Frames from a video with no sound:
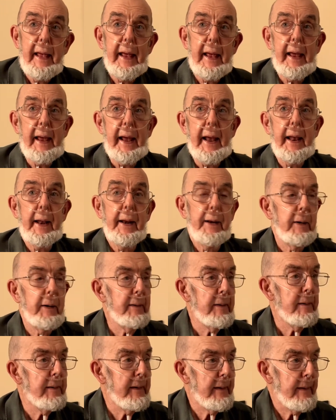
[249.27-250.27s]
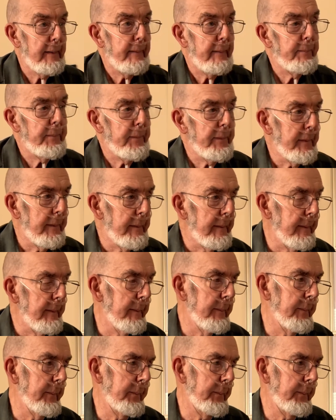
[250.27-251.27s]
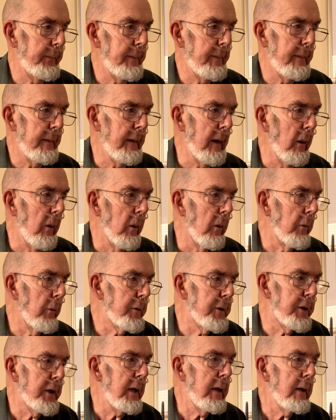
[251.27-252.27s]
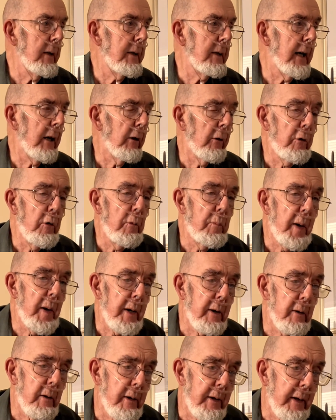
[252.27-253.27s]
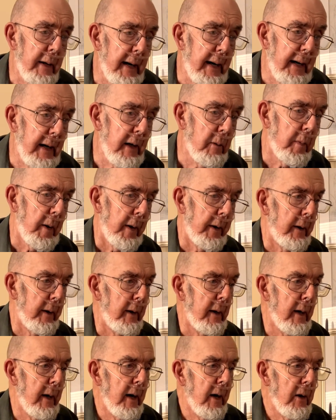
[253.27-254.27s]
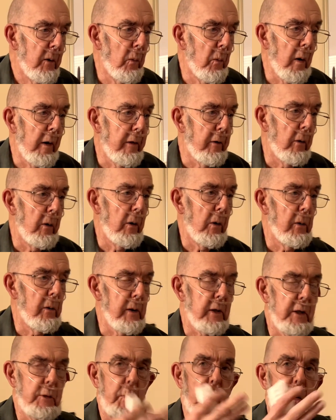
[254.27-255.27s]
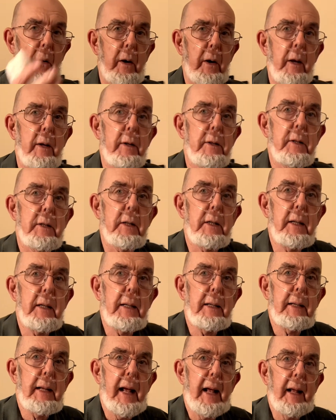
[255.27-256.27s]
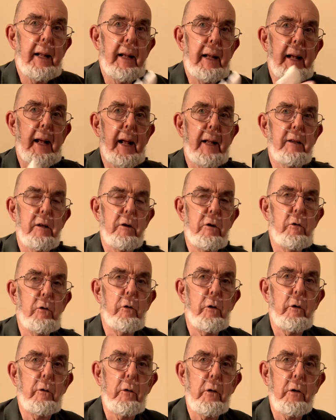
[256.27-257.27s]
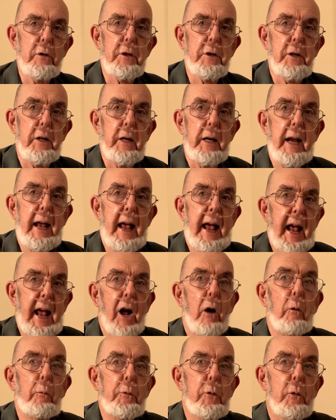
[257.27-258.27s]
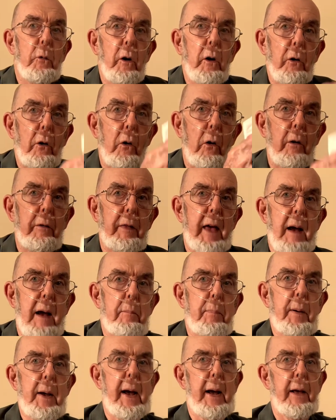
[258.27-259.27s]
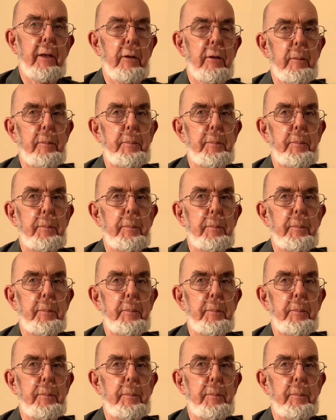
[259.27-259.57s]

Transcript: And you know, she can tell you better than anybody whether her experience at the university helped her along that path.